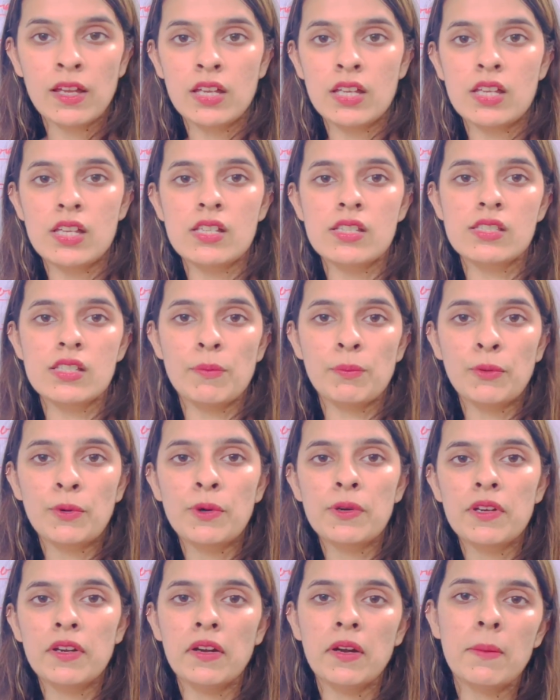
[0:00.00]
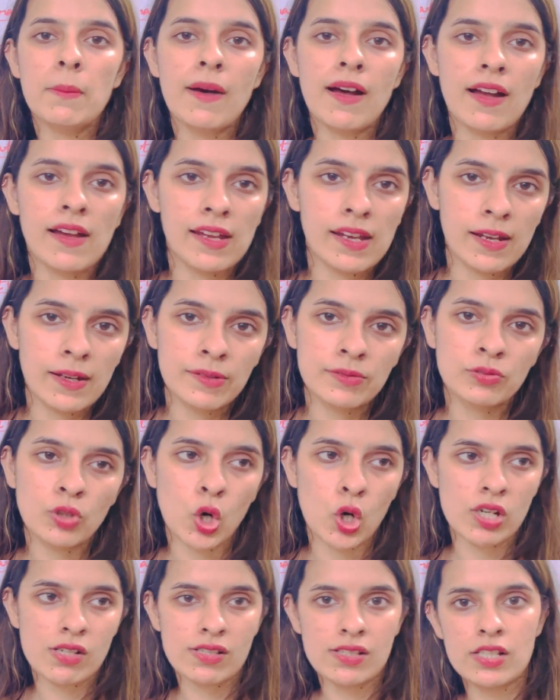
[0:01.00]
is supported by
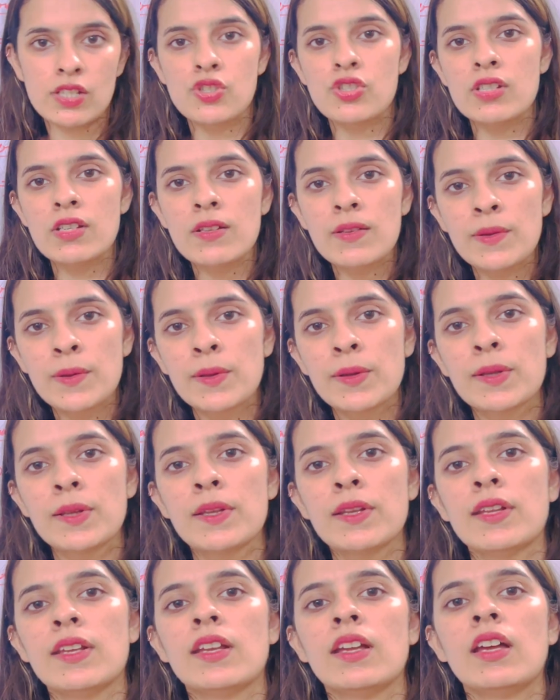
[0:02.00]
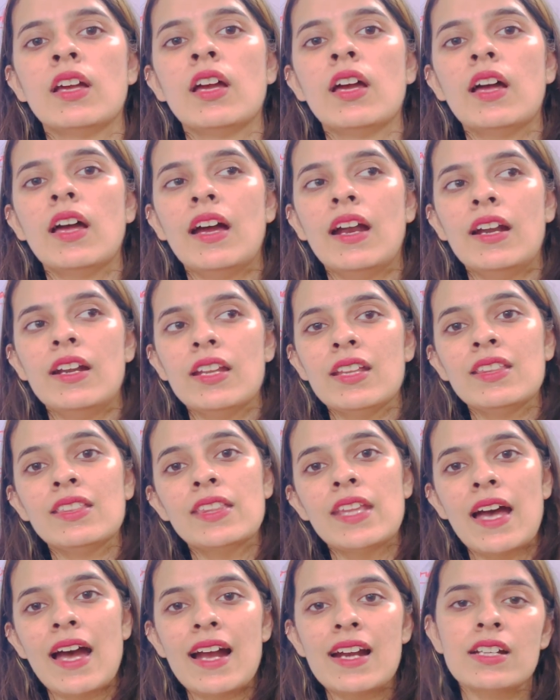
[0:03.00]
oxygen, and in
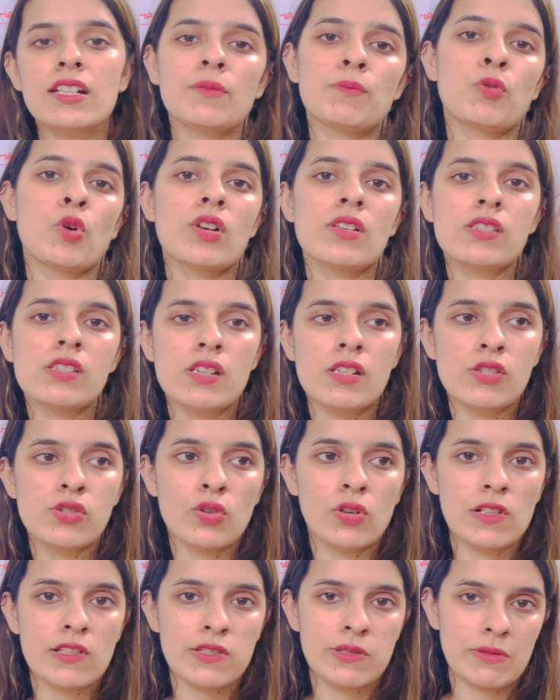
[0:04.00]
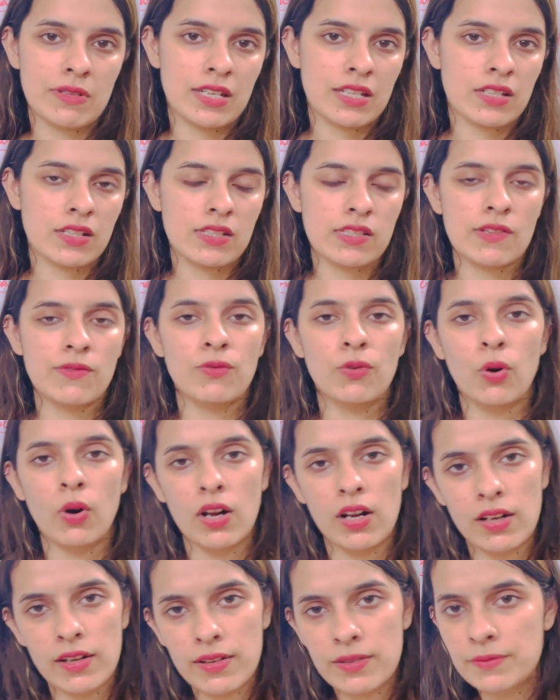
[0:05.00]
that process also heat is
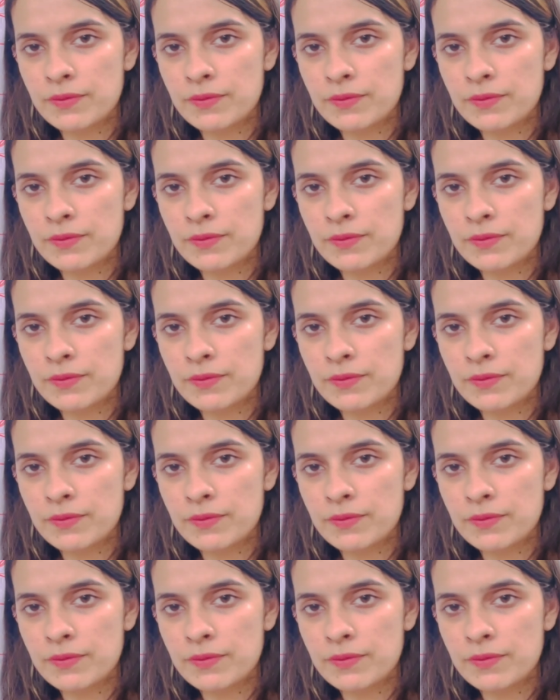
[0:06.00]
evolved.